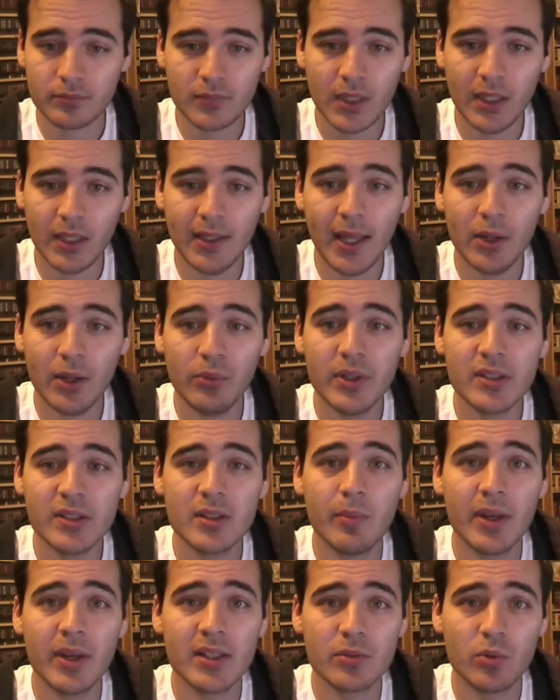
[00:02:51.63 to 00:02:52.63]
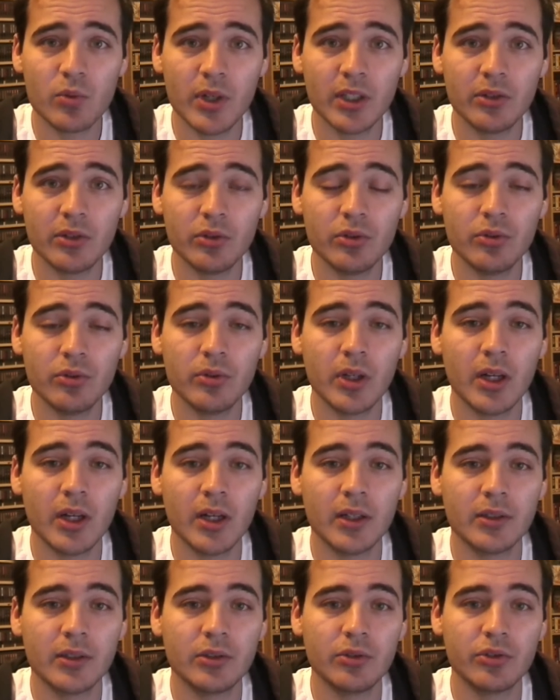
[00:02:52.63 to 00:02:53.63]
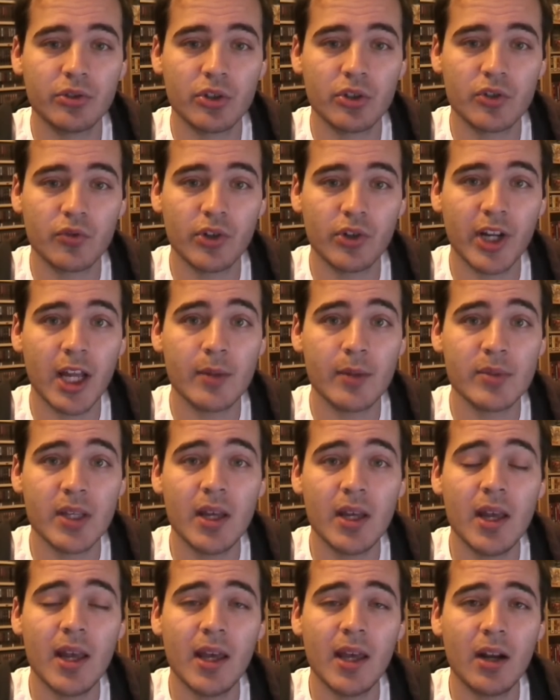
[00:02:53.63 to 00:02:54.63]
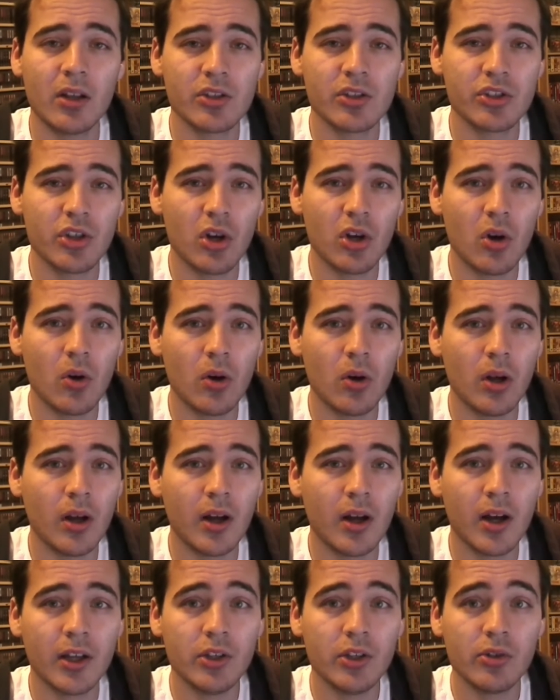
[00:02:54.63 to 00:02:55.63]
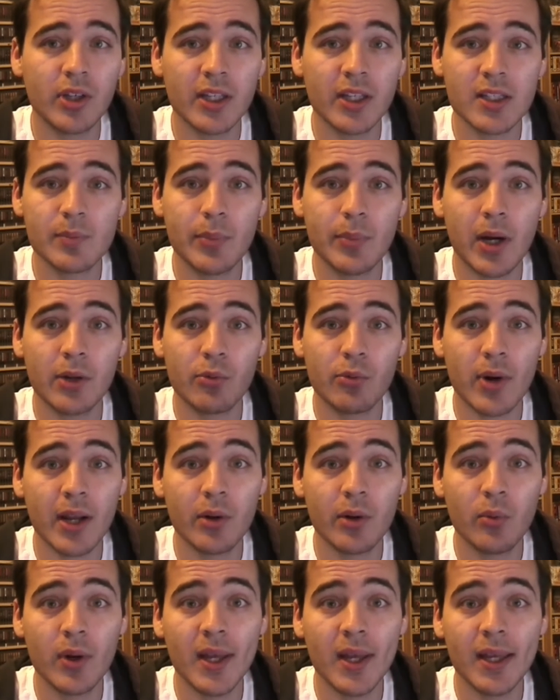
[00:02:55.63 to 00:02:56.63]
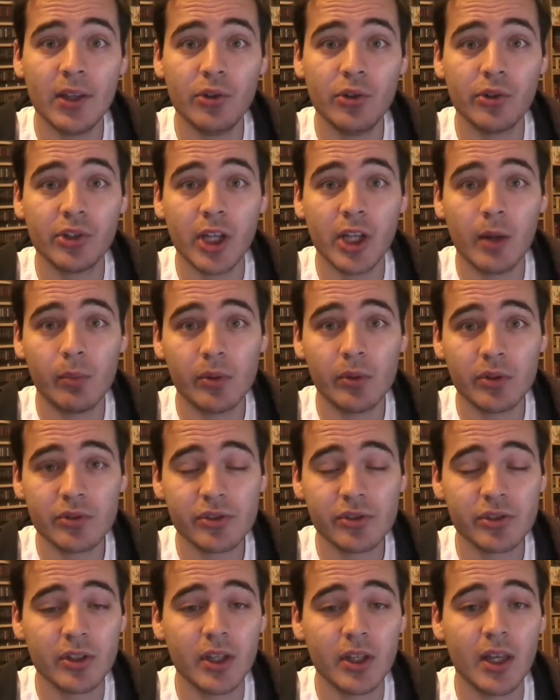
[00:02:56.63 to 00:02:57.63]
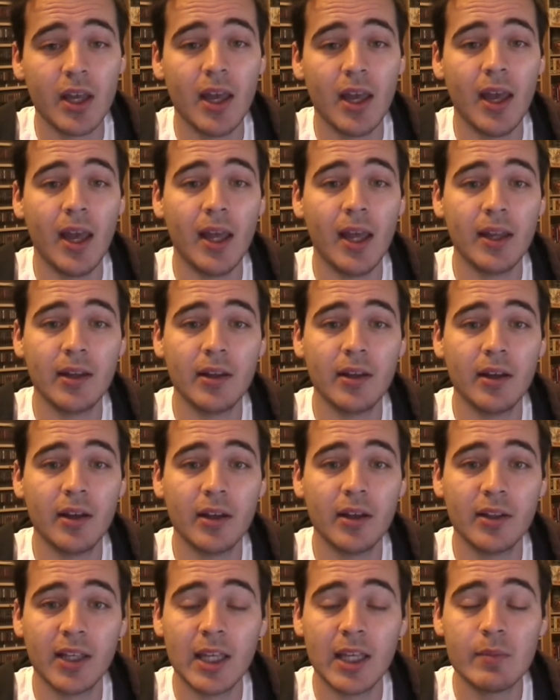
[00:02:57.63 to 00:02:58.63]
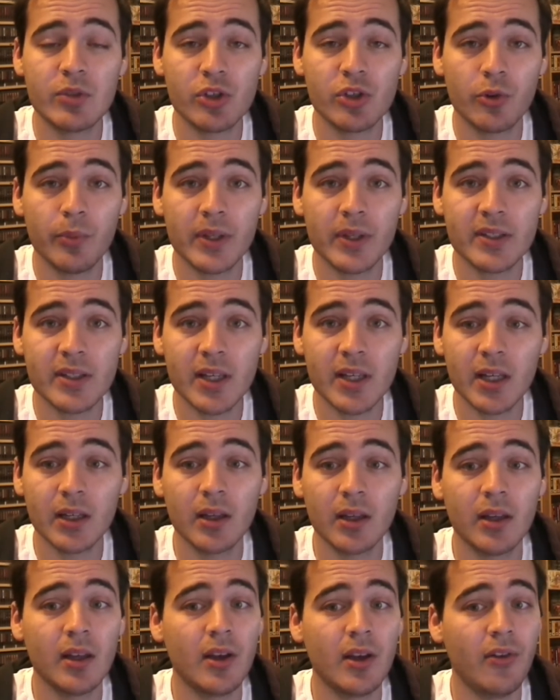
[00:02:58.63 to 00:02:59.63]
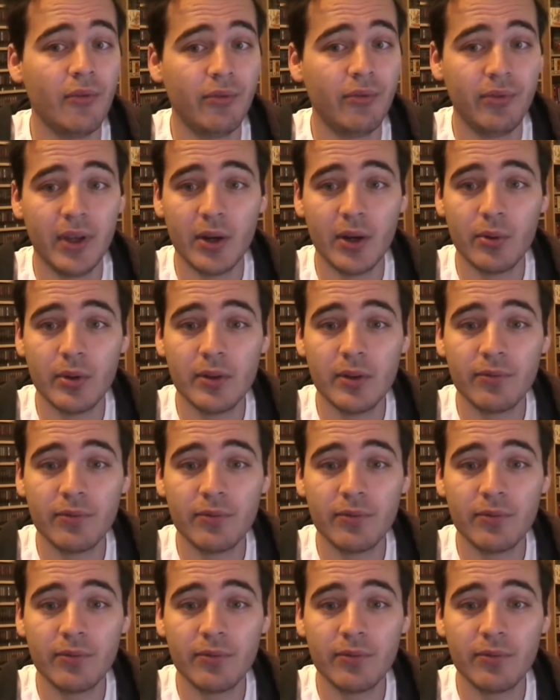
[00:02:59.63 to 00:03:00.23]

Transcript: That way is the best way to search for games. And also you can spot right away your doubles and the games you're missing. Very,